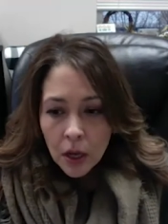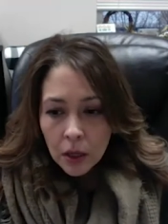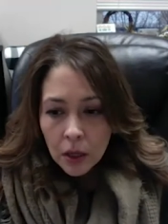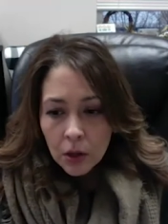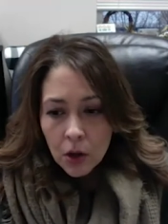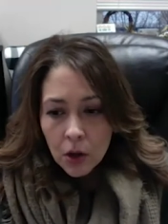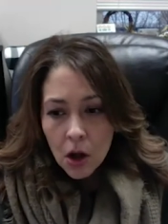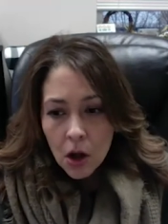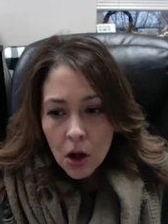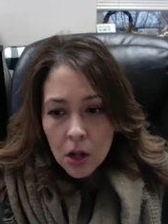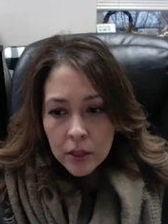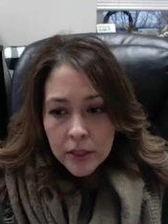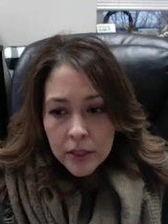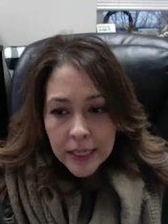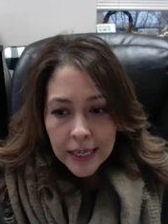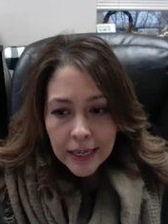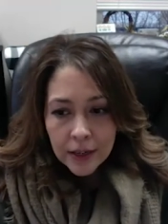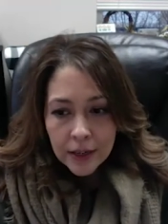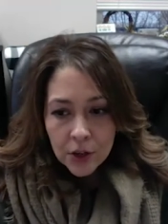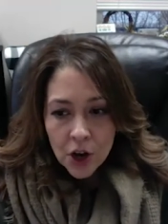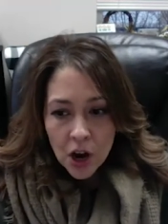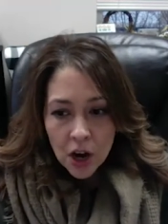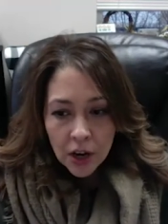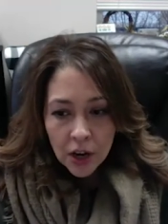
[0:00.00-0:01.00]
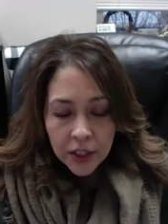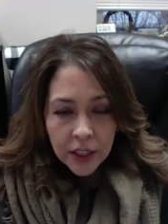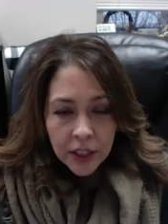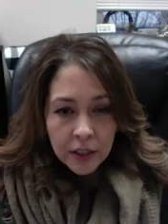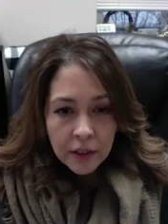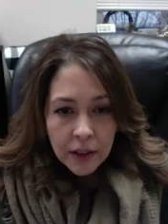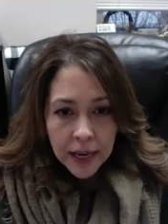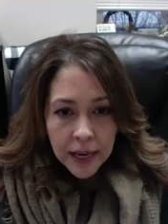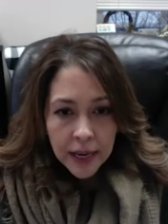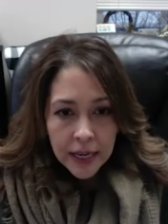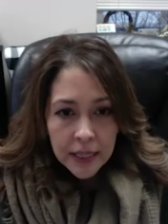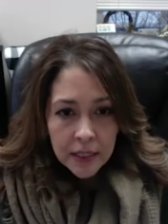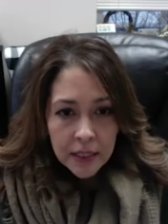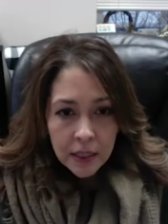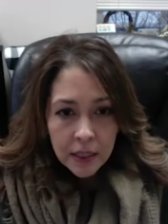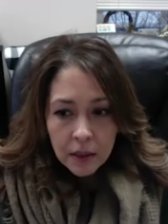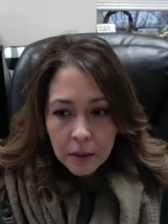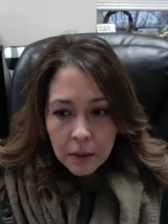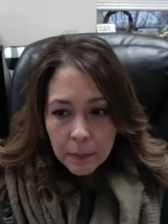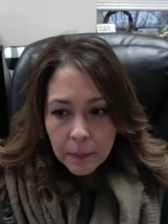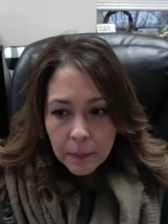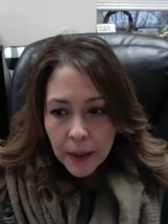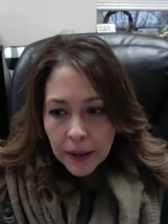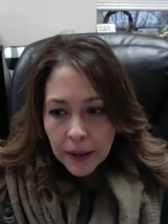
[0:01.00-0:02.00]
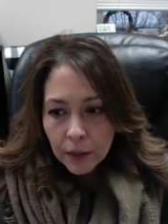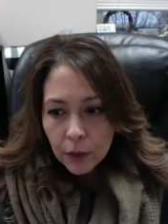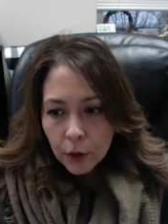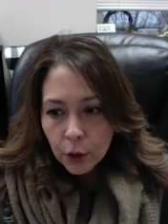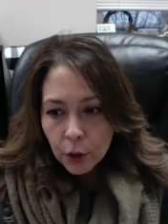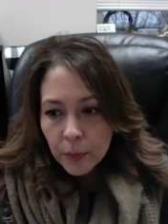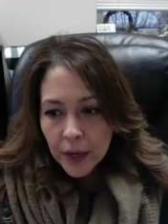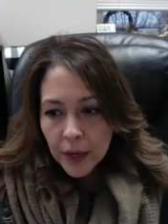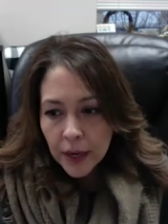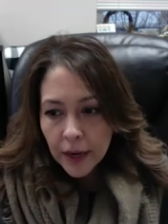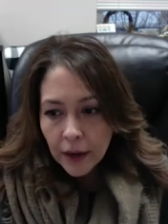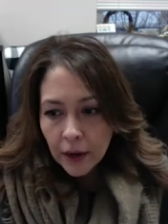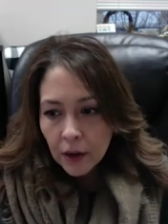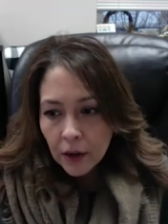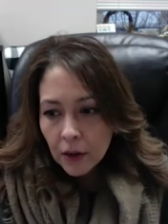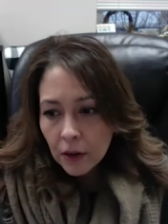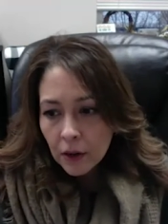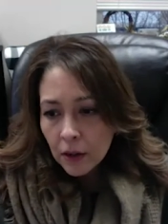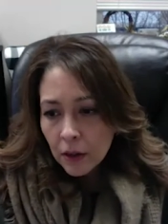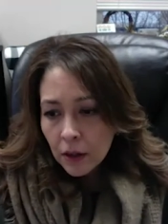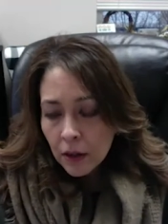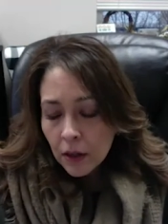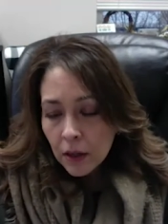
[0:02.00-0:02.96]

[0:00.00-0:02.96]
called Inoculate by Luminaire,